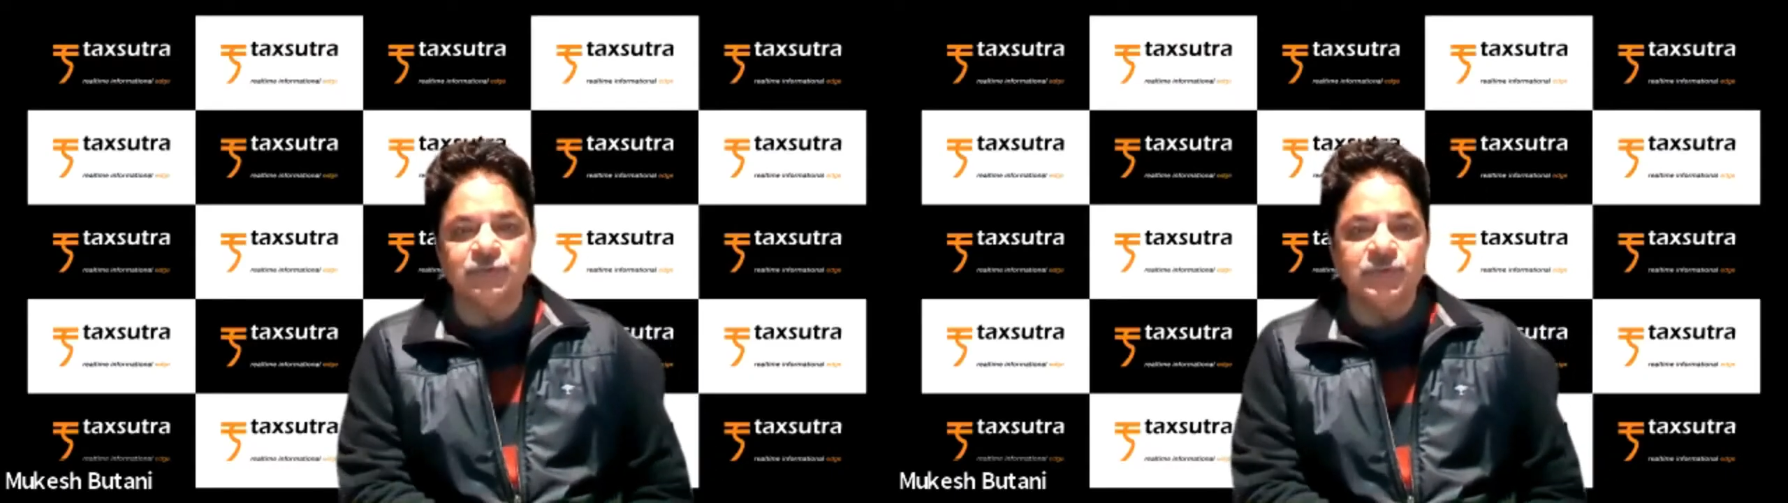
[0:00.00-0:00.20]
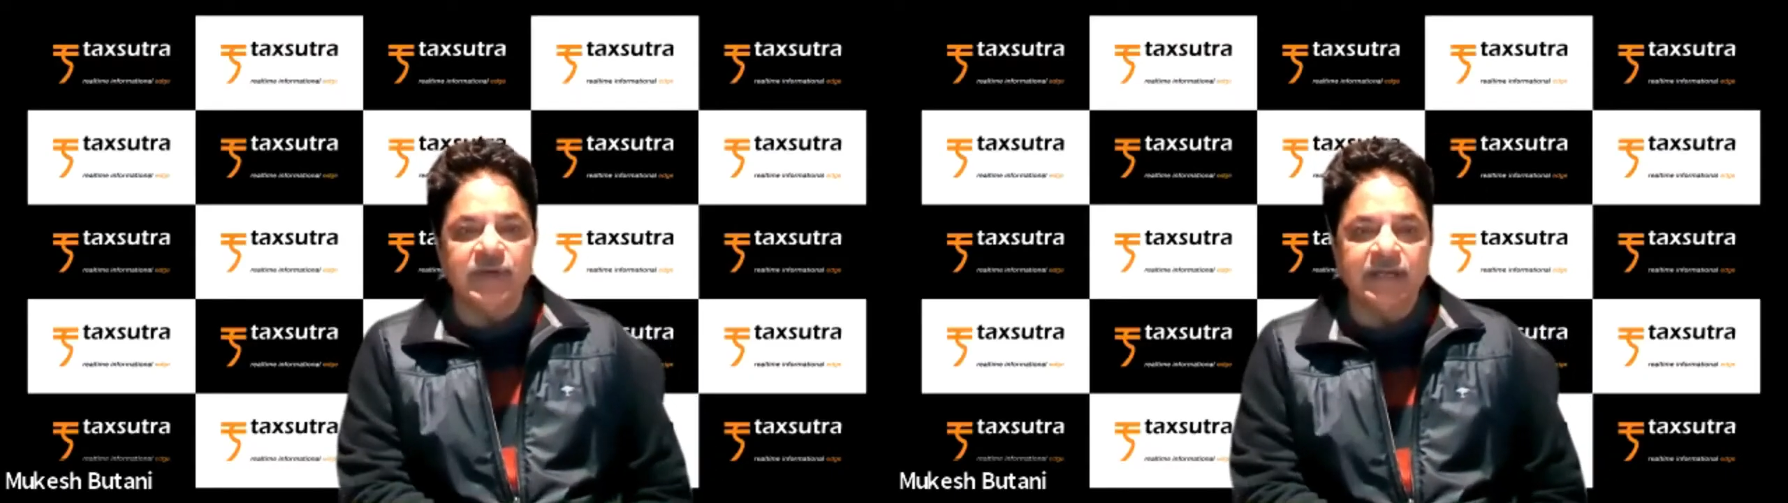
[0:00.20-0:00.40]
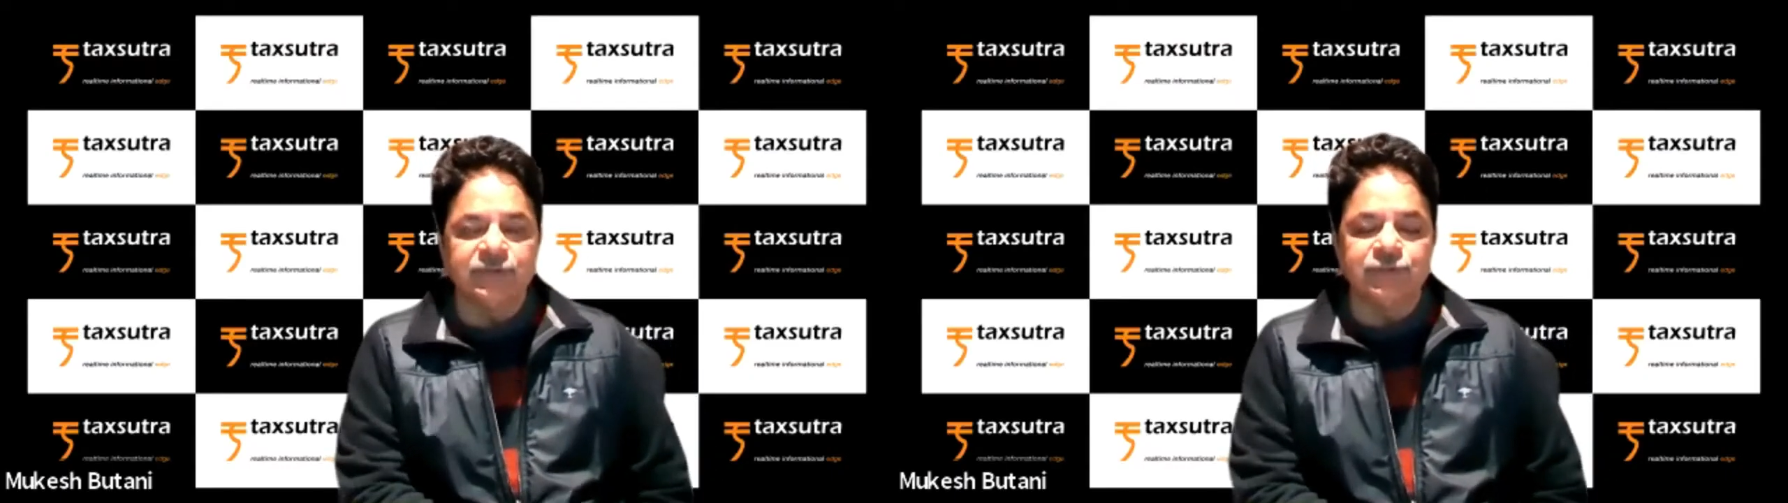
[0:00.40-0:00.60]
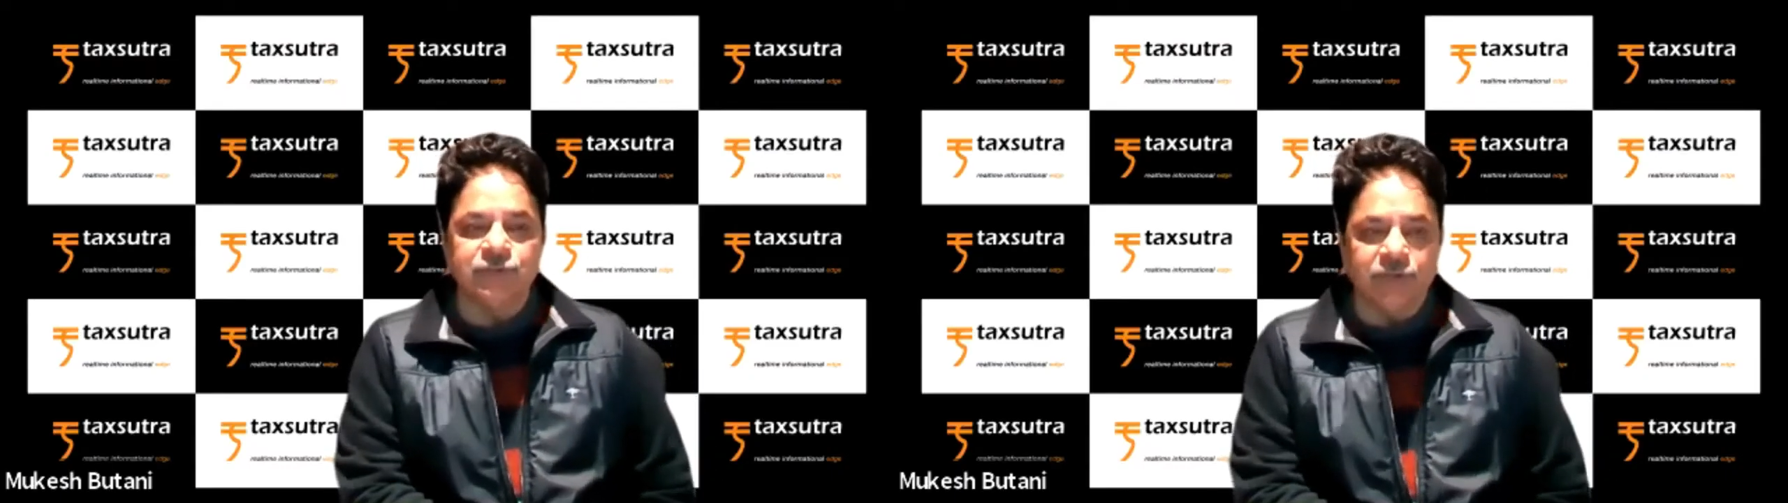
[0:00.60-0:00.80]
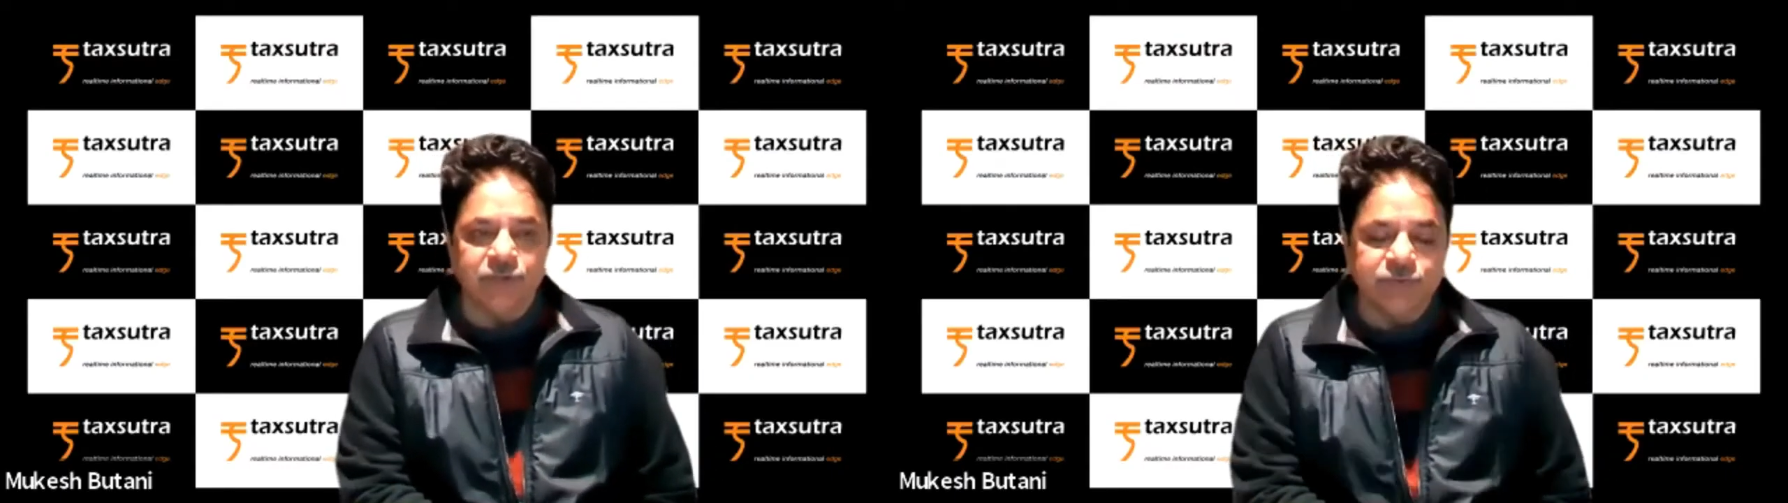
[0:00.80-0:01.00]
do and
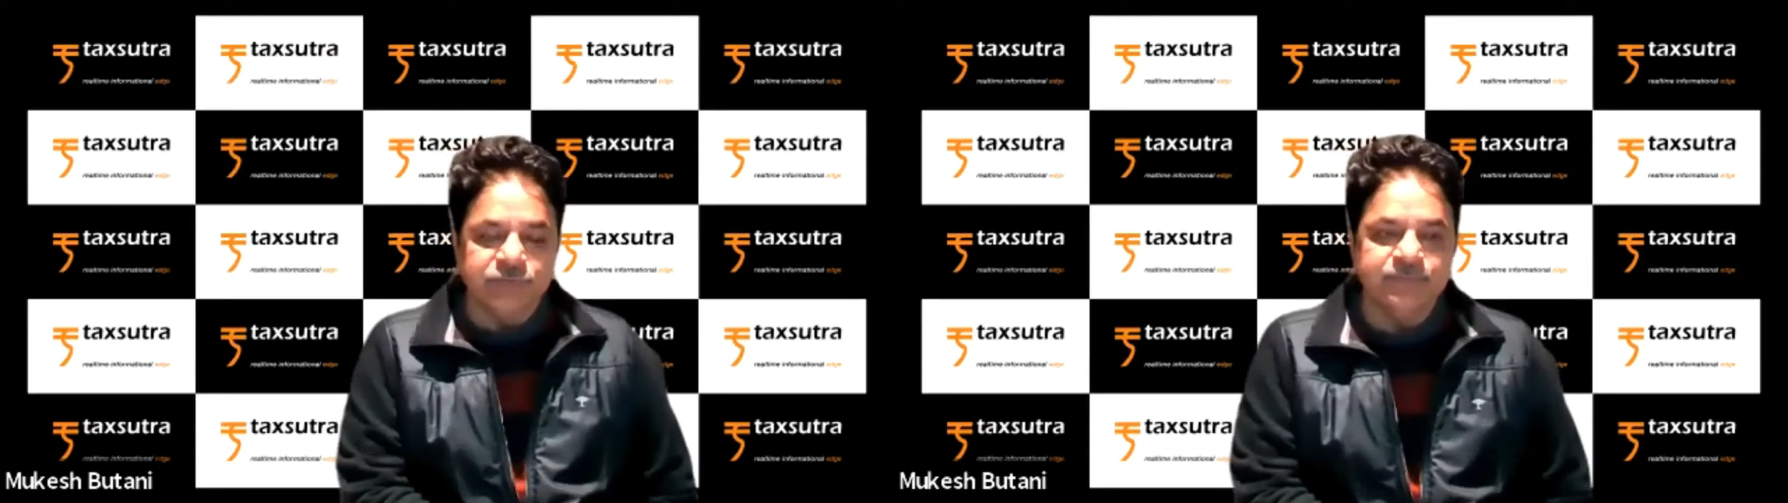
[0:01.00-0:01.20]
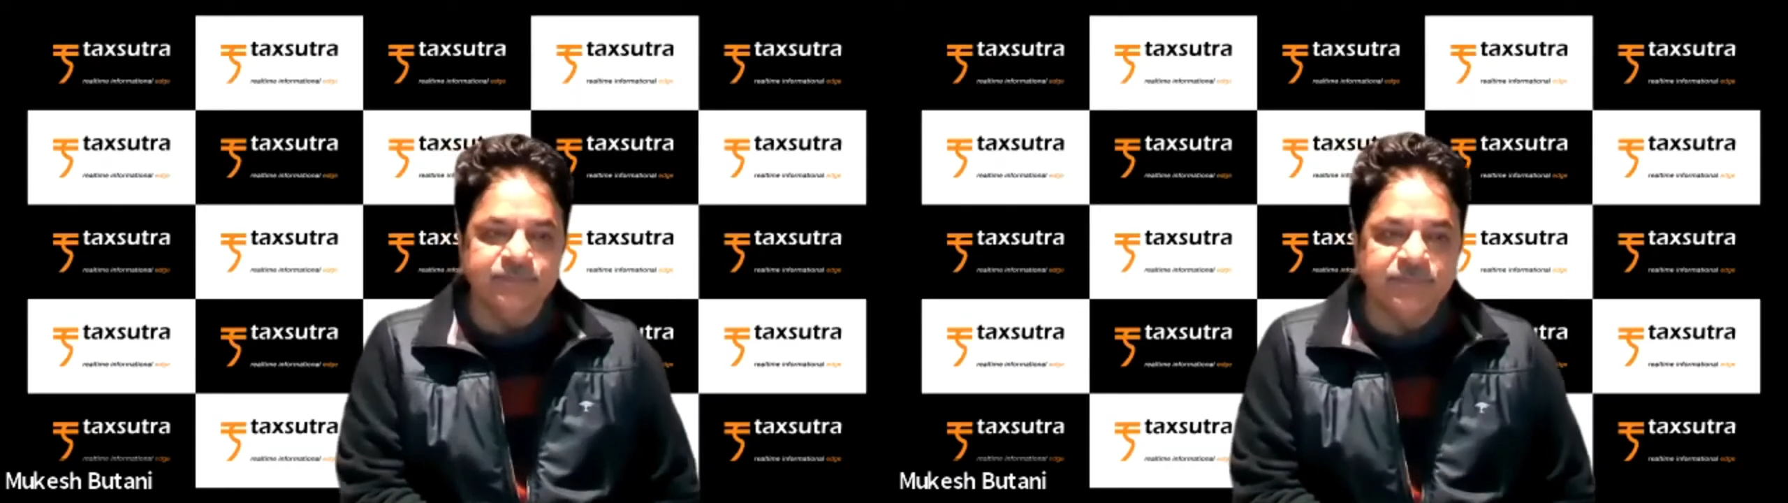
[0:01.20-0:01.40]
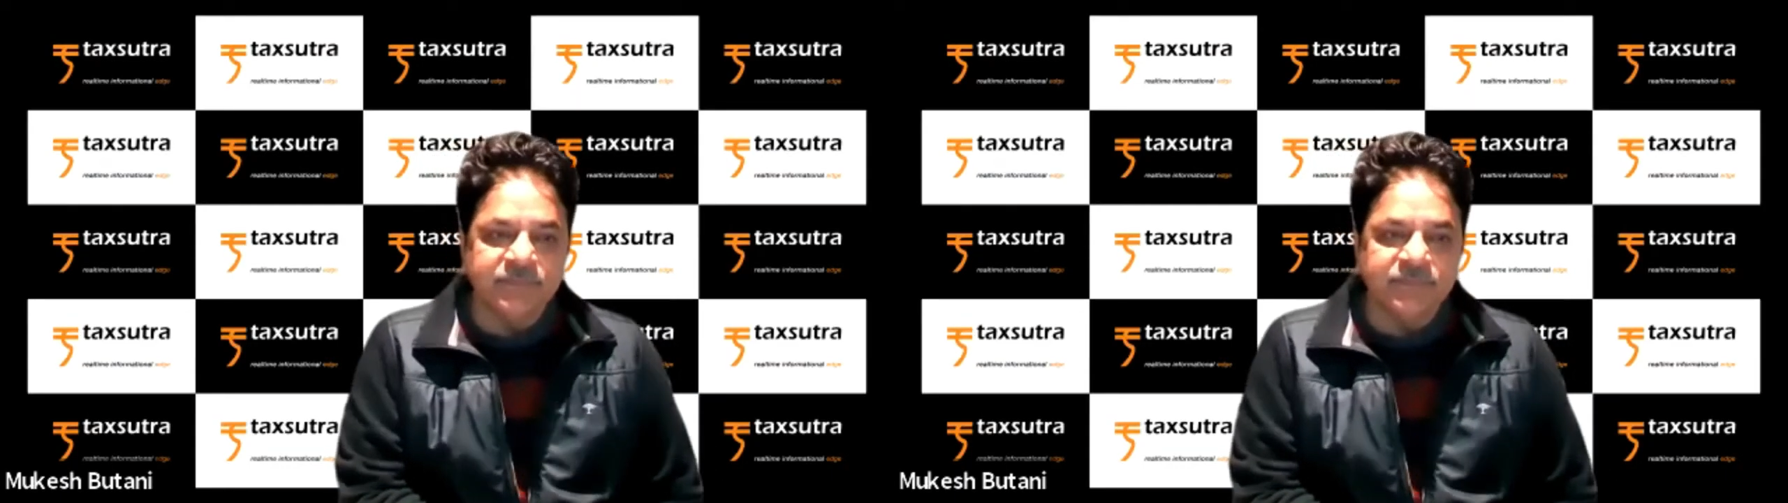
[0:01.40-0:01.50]
should not do.